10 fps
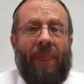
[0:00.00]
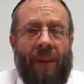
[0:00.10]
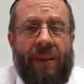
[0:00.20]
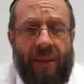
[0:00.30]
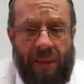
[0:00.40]

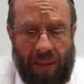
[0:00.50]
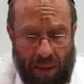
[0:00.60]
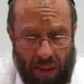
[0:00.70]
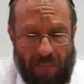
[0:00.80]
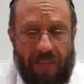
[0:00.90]
in the
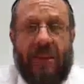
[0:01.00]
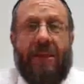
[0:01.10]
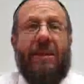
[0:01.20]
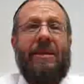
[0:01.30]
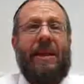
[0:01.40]
um,
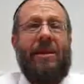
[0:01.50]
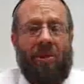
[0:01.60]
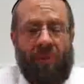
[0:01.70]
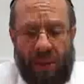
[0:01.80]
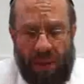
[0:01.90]
16th
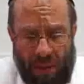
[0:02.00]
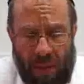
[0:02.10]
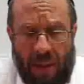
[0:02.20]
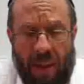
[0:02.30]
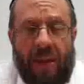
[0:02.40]
century,
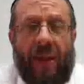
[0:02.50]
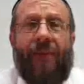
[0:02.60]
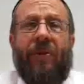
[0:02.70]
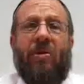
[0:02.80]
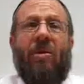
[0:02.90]
then
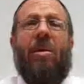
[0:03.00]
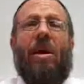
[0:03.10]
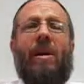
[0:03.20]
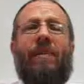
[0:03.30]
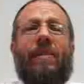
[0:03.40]
for
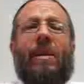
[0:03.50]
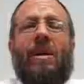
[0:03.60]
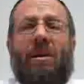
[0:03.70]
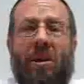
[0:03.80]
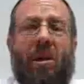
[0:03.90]
sure,
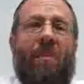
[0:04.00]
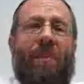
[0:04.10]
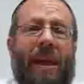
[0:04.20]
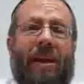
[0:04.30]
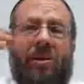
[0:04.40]
to go
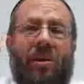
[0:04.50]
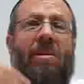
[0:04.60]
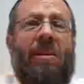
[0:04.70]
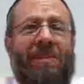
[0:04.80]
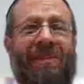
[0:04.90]
back
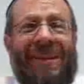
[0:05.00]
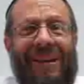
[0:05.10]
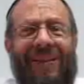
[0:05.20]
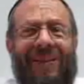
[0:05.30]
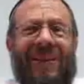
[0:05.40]
to
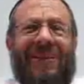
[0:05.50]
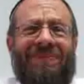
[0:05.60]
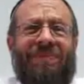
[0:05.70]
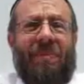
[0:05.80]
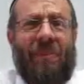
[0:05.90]
medieval
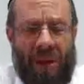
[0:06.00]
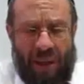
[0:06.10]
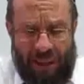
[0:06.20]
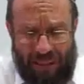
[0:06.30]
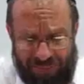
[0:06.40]

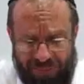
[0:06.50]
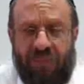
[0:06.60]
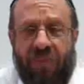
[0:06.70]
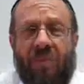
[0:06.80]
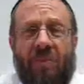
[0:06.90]
um,
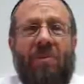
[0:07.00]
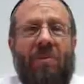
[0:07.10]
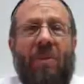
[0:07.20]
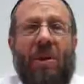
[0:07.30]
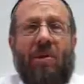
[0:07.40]

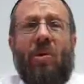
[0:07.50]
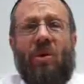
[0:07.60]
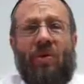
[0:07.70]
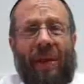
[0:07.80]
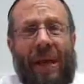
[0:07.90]

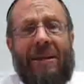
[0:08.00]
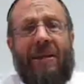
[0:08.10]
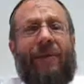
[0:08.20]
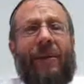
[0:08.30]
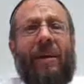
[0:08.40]
Jewish
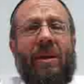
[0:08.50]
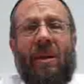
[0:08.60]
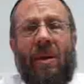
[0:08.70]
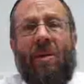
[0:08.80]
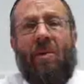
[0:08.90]
philosophy
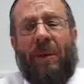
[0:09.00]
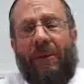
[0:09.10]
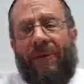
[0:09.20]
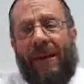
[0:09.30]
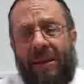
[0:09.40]
would in
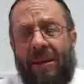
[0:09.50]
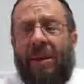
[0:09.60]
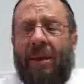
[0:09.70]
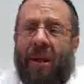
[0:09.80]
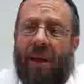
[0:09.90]
fact
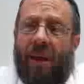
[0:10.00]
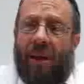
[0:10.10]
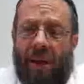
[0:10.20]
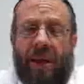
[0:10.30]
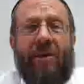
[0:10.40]

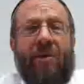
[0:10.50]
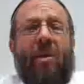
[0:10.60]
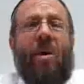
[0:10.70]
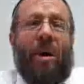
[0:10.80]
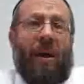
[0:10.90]

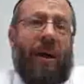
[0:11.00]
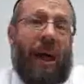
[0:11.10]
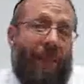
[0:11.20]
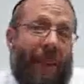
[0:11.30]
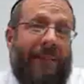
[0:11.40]
ignore
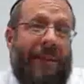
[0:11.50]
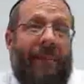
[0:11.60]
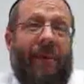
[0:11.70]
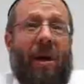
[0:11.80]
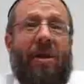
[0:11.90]
and perhaps
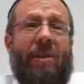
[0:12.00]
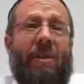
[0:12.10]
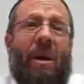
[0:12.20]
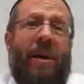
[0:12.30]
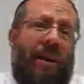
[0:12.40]
even
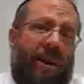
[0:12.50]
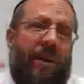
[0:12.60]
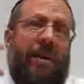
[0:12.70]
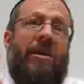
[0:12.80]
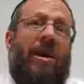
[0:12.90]
undermine
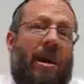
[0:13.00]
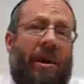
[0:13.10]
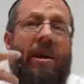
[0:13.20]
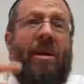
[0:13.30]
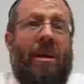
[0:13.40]
the entire